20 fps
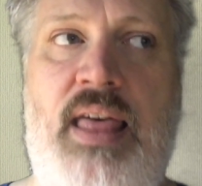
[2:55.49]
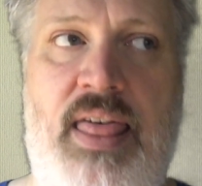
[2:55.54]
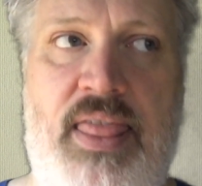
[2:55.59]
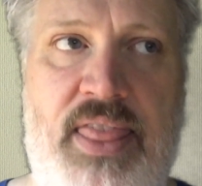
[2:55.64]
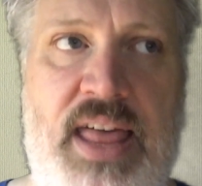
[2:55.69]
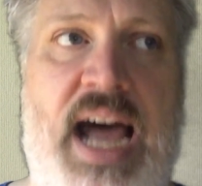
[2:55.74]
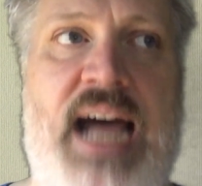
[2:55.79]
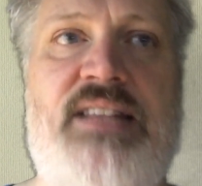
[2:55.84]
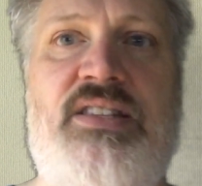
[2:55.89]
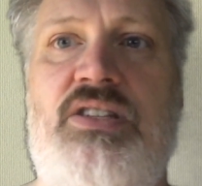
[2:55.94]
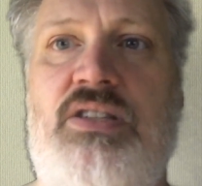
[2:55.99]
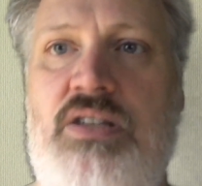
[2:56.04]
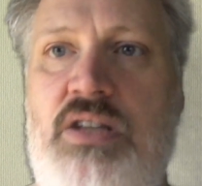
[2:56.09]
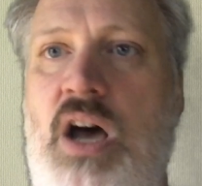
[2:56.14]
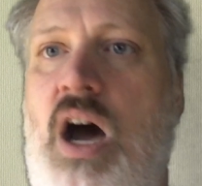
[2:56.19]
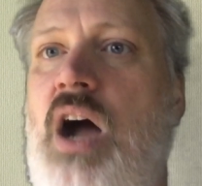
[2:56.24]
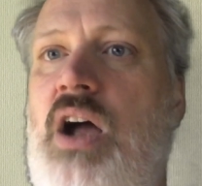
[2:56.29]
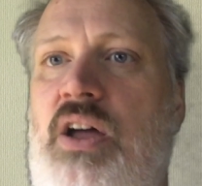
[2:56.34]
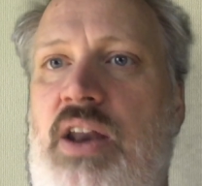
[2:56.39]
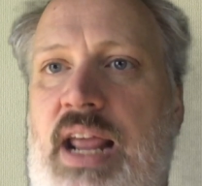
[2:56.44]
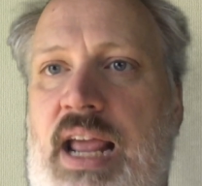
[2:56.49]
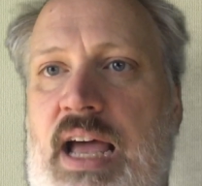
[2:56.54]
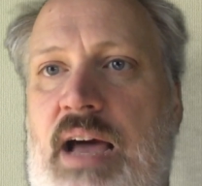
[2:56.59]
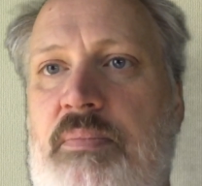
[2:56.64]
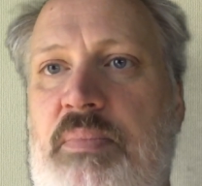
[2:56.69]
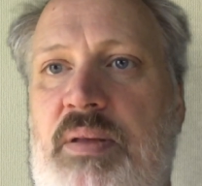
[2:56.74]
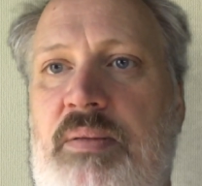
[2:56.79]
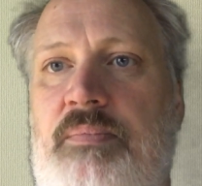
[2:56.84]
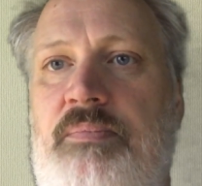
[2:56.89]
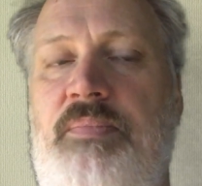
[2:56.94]
That's not going to
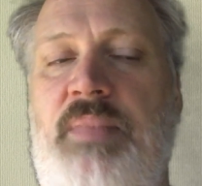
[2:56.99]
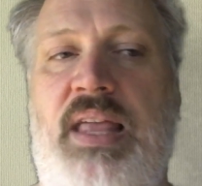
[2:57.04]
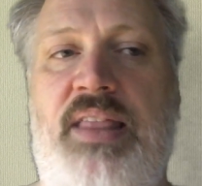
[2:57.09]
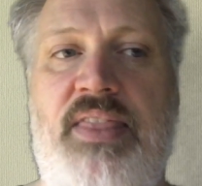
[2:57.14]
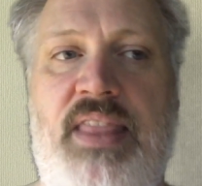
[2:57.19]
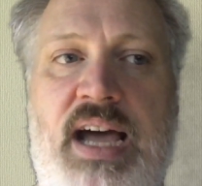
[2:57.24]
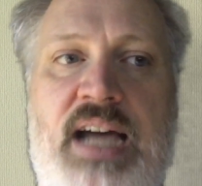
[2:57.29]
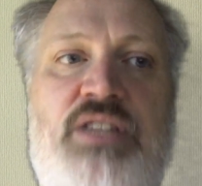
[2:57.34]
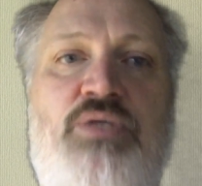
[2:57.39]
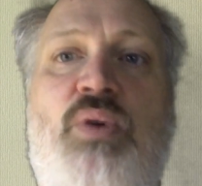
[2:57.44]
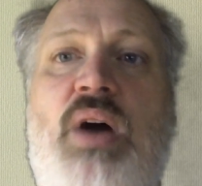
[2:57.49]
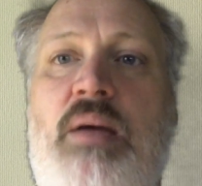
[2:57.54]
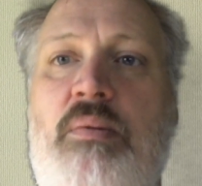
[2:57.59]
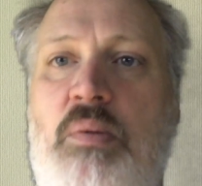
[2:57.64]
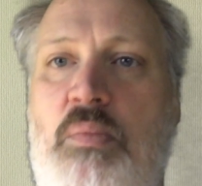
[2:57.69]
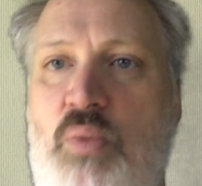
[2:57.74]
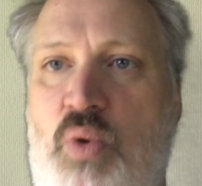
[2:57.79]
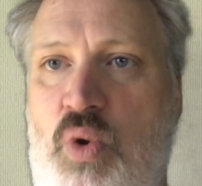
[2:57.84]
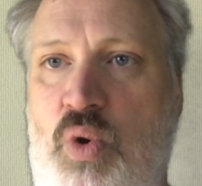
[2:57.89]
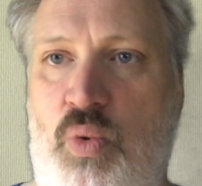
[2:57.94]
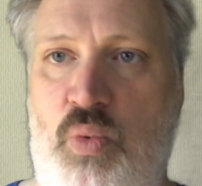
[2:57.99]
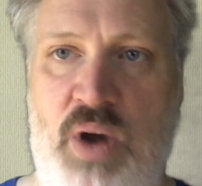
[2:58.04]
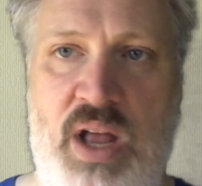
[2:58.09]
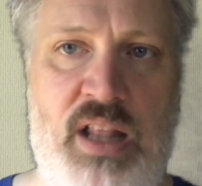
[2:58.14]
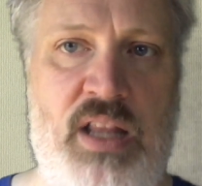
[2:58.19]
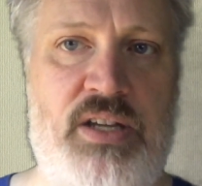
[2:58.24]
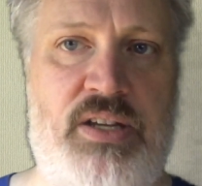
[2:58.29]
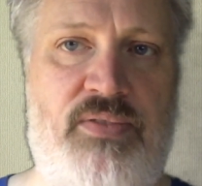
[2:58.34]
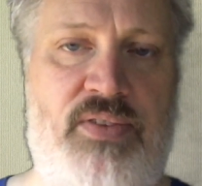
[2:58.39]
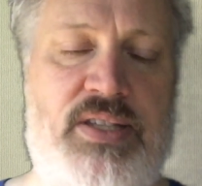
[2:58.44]
happen. And that's why I'm a moral
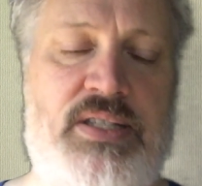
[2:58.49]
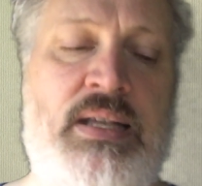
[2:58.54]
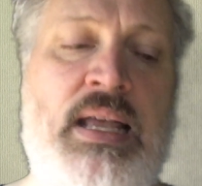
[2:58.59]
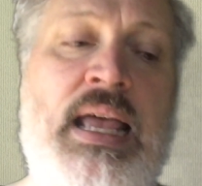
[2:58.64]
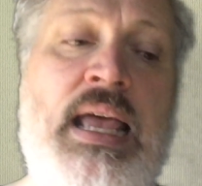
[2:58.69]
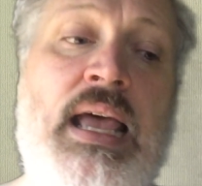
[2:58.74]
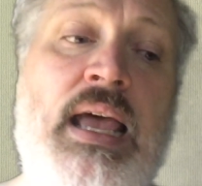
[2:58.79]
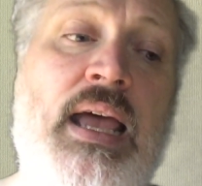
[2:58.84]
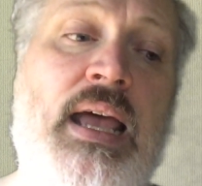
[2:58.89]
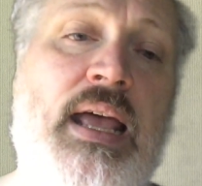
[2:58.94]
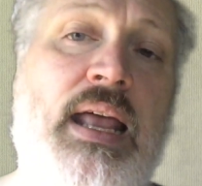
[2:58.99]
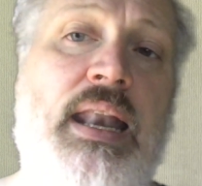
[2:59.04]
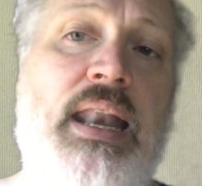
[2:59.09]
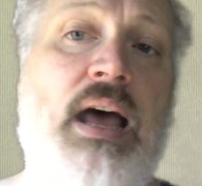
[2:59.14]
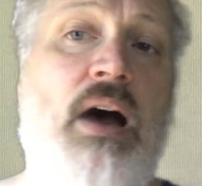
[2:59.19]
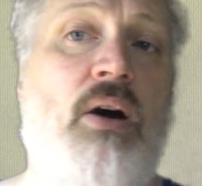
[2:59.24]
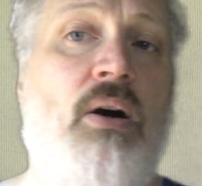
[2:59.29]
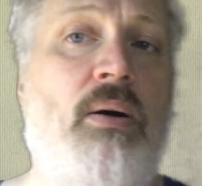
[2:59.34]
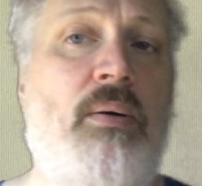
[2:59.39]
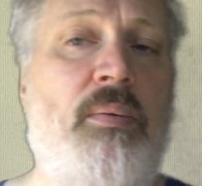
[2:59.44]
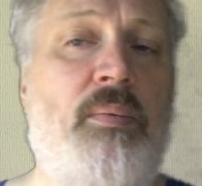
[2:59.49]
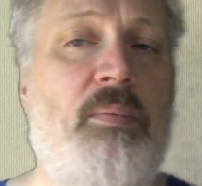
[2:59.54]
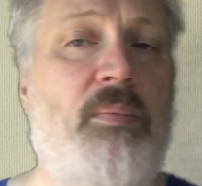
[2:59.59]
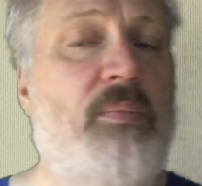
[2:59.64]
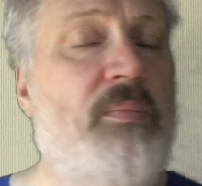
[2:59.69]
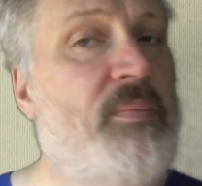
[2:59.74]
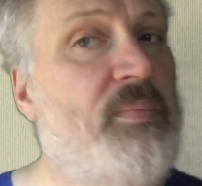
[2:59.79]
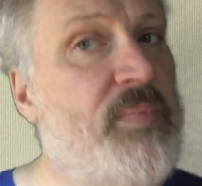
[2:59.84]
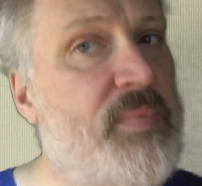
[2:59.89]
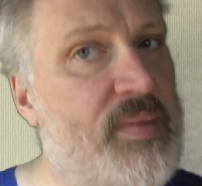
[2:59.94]
relativist. Now,
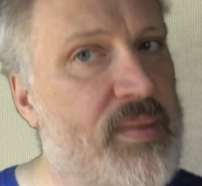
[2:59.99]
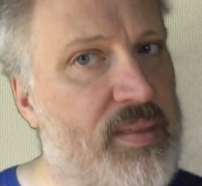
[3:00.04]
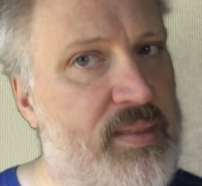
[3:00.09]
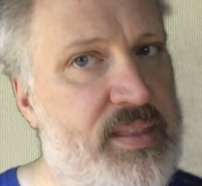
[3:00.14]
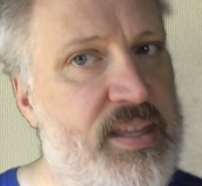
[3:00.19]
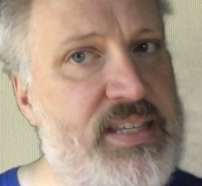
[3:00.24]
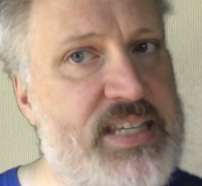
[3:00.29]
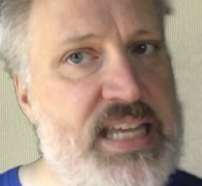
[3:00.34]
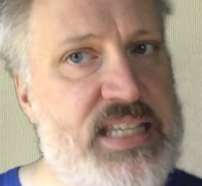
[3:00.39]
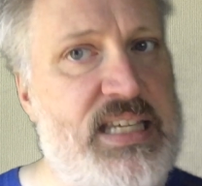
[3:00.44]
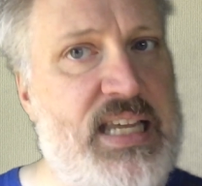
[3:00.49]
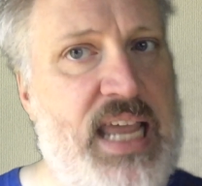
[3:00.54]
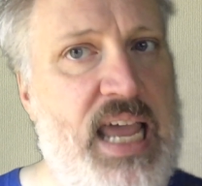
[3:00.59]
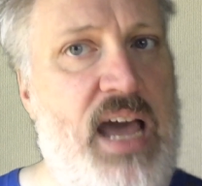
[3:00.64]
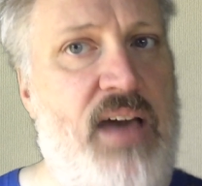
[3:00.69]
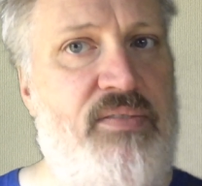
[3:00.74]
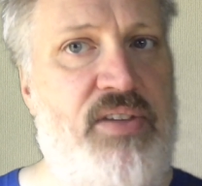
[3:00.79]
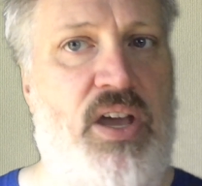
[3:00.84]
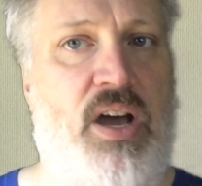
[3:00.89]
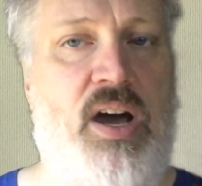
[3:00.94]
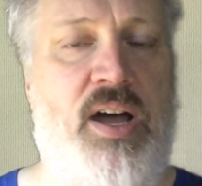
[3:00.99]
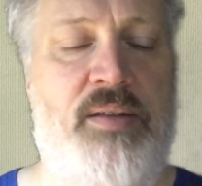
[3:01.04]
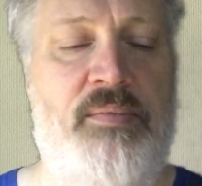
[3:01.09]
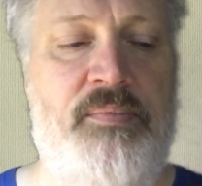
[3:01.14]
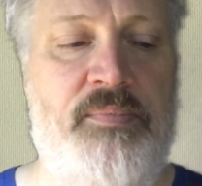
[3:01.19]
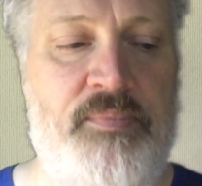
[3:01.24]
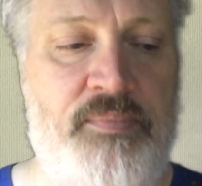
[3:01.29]
this has a caveat